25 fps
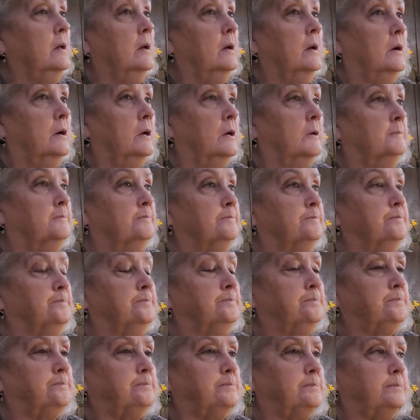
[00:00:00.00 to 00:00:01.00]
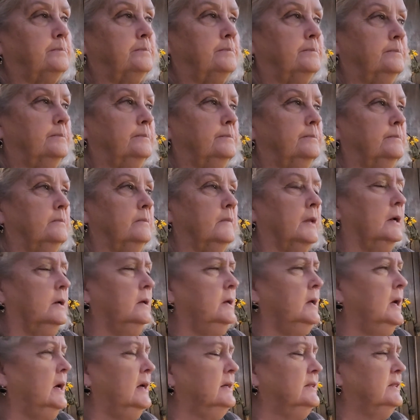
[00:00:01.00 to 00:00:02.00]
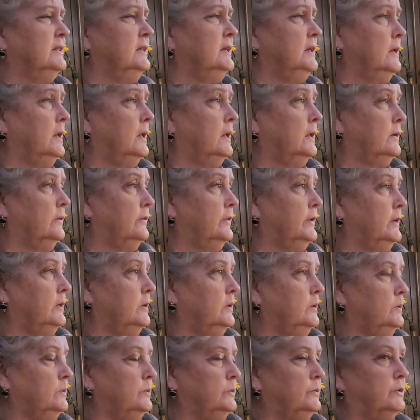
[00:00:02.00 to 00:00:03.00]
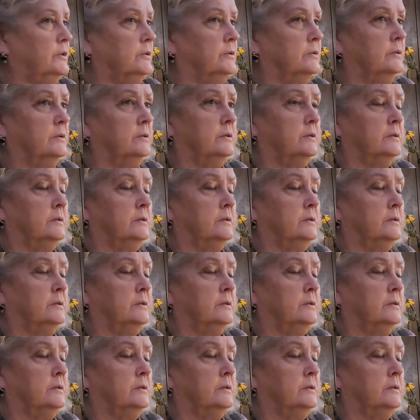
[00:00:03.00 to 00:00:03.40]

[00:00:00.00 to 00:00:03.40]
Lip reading: Um, yeah, I see a lot of those.